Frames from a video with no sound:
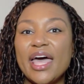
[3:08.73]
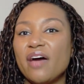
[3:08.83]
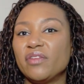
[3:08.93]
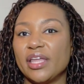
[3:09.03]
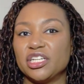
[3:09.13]

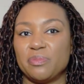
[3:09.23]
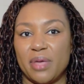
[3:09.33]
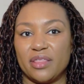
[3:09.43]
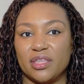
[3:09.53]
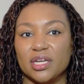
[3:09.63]
avalanche
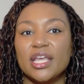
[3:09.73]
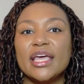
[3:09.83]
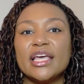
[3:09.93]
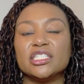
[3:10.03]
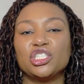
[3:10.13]
method
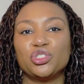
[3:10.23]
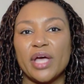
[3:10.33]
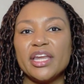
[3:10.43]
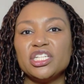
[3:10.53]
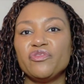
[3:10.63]
is a
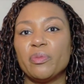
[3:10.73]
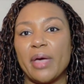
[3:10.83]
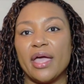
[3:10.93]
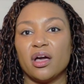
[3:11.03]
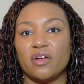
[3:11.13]
strategy for
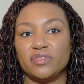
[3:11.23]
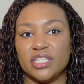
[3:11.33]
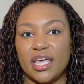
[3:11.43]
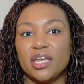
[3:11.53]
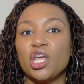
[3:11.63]
paying off
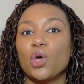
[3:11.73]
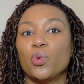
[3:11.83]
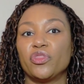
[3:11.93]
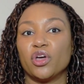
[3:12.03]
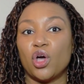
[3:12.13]
debt
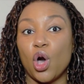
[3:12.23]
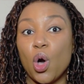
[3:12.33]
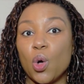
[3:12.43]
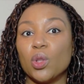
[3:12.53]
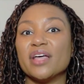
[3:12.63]
with the
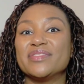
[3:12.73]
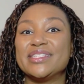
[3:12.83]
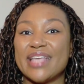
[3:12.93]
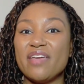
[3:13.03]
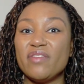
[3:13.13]
goal of
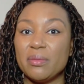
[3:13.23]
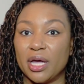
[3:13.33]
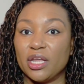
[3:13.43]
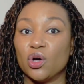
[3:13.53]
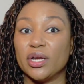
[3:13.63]
saving
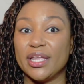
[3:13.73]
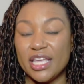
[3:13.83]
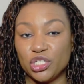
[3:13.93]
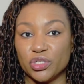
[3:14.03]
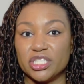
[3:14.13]
money on
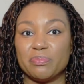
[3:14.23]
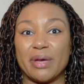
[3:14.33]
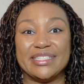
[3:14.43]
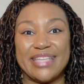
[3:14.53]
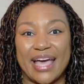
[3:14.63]
interest by
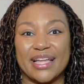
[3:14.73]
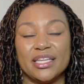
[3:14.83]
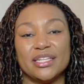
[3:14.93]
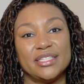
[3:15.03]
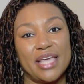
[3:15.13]

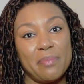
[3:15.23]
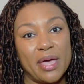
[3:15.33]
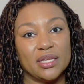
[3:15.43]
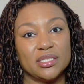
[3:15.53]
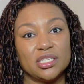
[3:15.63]
tackling debt
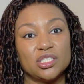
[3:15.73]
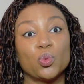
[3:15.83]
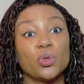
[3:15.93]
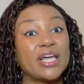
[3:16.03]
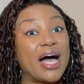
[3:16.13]
balances
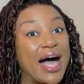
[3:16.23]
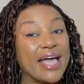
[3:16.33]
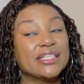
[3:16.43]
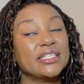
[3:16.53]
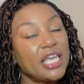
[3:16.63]
with the
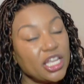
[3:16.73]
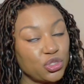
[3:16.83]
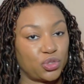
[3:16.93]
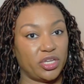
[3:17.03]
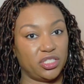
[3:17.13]
highest
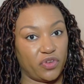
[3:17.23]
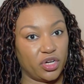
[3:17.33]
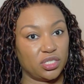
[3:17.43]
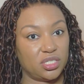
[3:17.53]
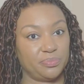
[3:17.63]
interest rates
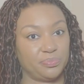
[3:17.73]
first.